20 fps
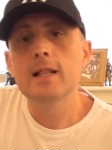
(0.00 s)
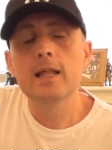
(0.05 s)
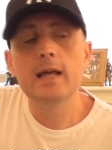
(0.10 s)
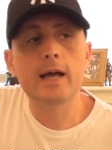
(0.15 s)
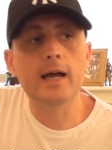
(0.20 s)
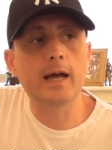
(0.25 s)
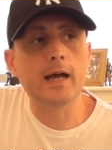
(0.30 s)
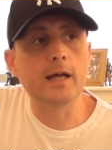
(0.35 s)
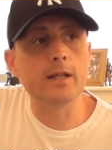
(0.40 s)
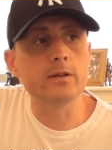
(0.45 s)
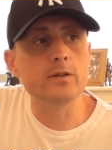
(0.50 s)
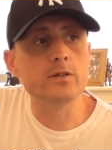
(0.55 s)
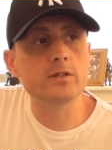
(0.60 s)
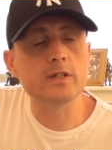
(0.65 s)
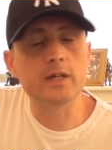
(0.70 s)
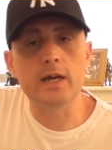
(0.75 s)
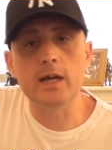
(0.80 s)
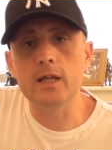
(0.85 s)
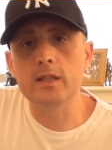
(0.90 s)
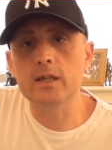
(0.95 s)
and
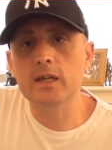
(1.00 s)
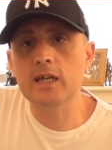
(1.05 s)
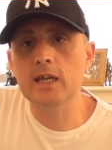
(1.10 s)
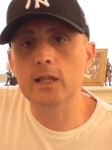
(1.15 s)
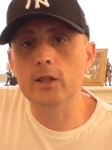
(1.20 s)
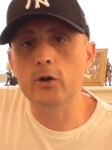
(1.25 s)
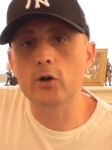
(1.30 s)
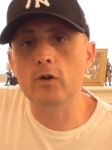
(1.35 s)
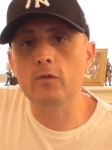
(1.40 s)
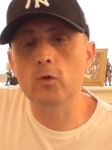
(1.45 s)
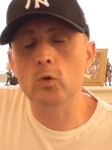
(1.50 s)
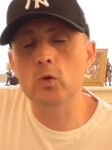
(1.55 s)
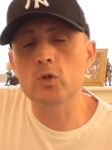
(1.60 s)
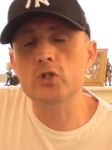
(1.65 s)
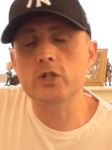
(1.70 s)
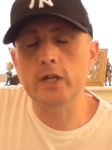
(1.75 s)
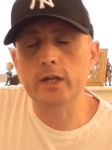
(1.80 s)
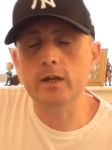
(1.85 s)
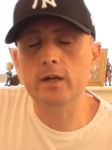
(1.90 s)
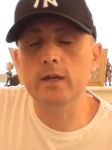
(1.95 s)
they're killing off all the
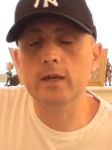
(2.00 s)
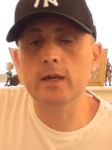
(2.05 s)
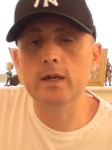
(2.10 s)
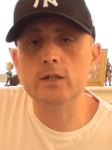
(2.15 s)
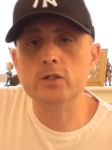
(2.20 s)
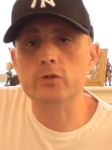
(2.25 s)
Jedi, yeah.